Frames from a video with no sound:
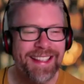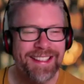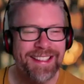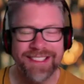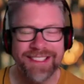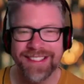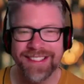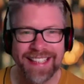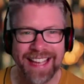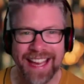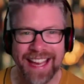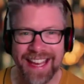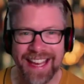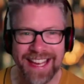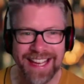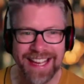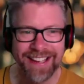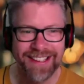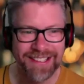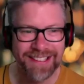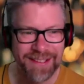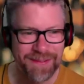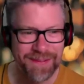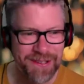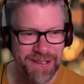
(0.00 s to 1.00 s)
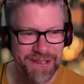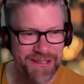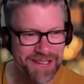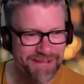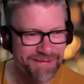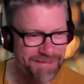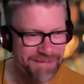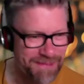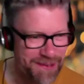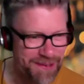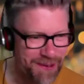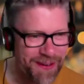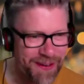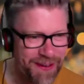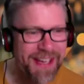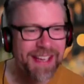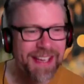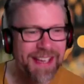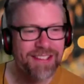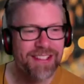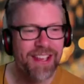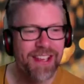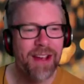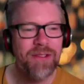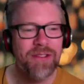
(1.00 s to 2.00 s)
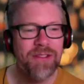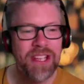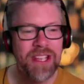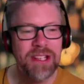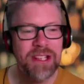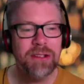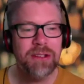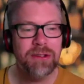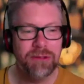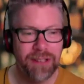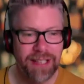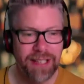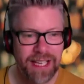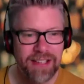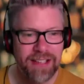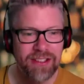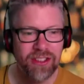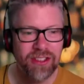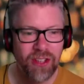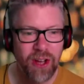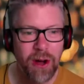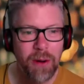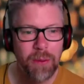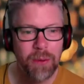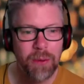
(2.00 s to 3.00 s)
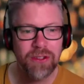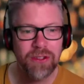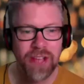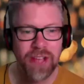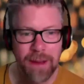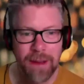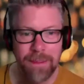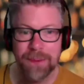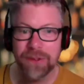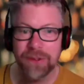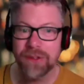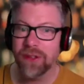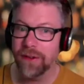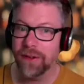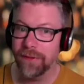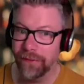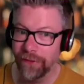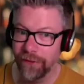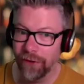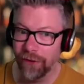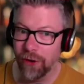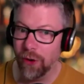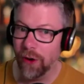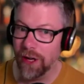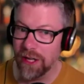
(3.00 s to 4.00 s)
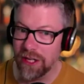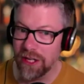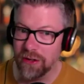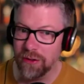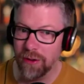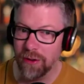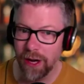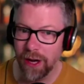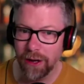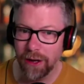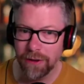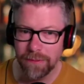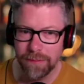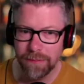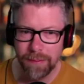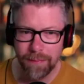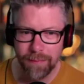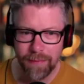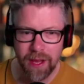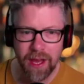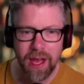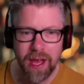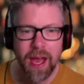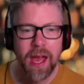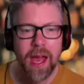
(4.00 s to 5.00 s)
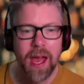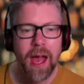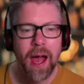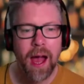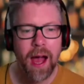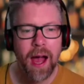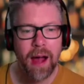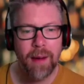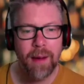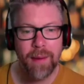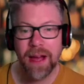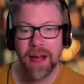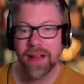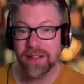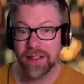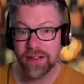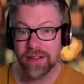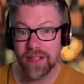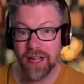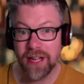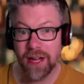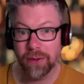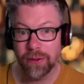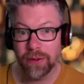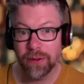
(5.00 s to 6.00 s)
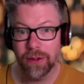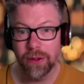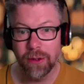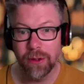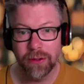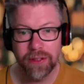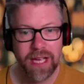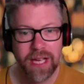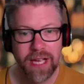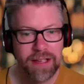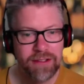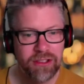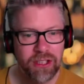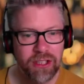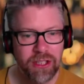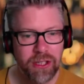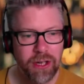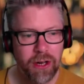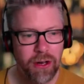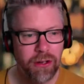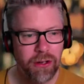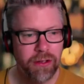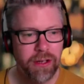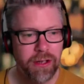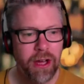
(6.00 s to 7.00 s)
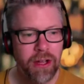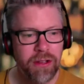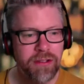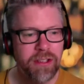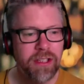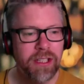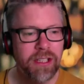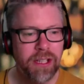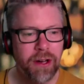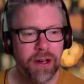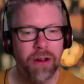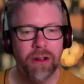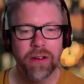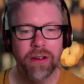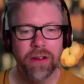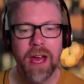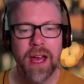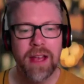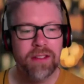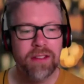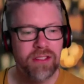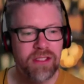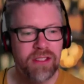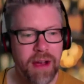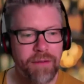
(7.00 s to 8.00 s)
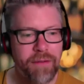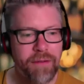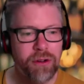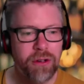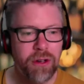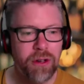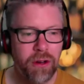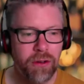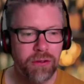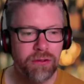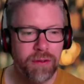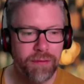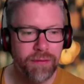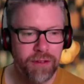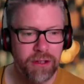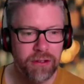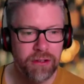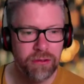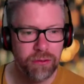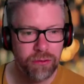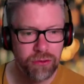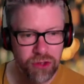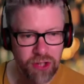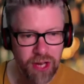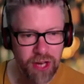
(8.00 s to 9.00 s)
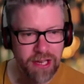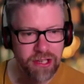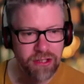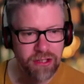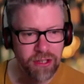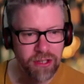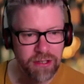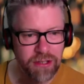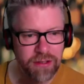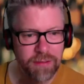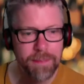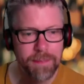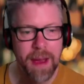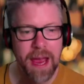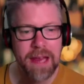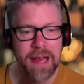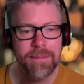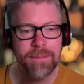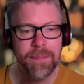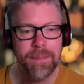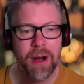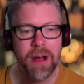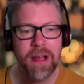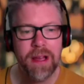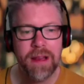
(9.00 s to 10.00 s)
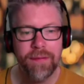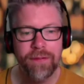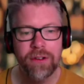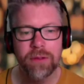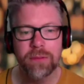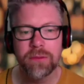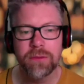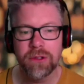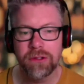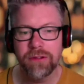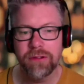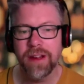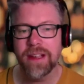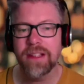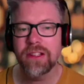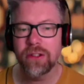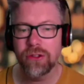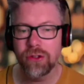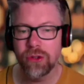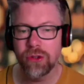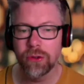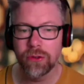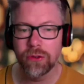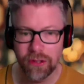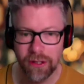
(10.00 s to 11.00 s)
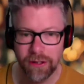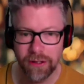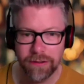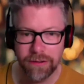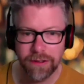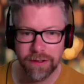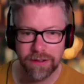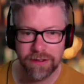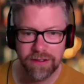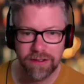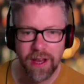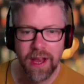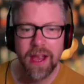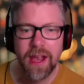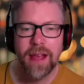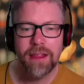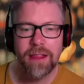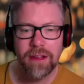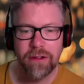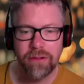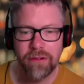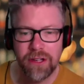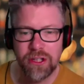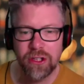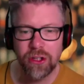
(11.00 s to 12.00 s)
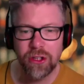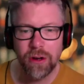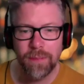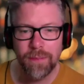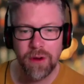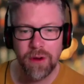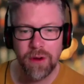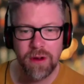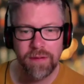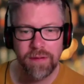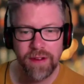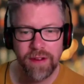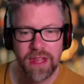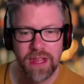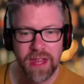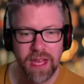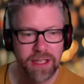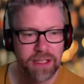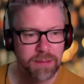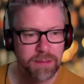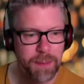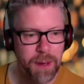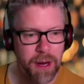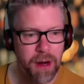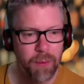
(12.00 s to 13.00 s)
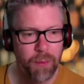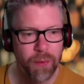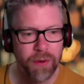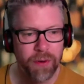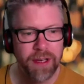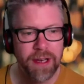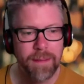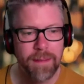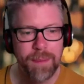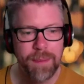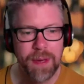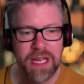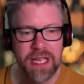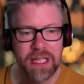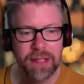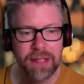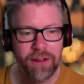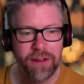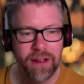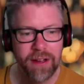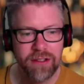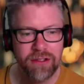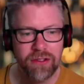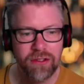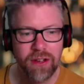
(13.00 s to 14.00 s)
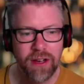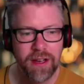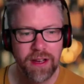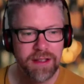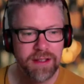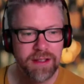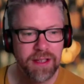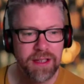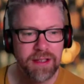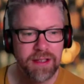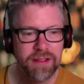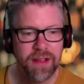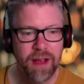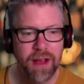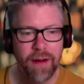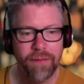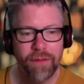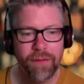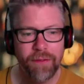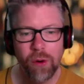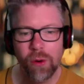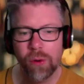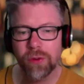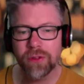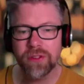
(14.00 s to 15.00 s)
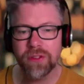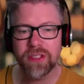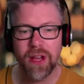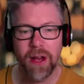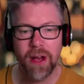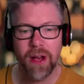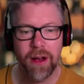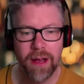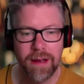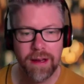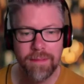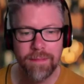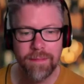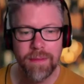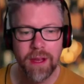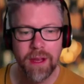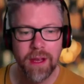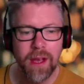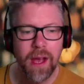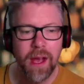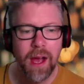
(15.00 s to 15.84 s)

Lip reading: just to get you guys confused even more. So since its release, Star Wars Episode 4, A New Hope, as it's now called, has undergone several controversial changes made by the film's creator George Lucas. The original movie that sparked one of the biggest franchises of all time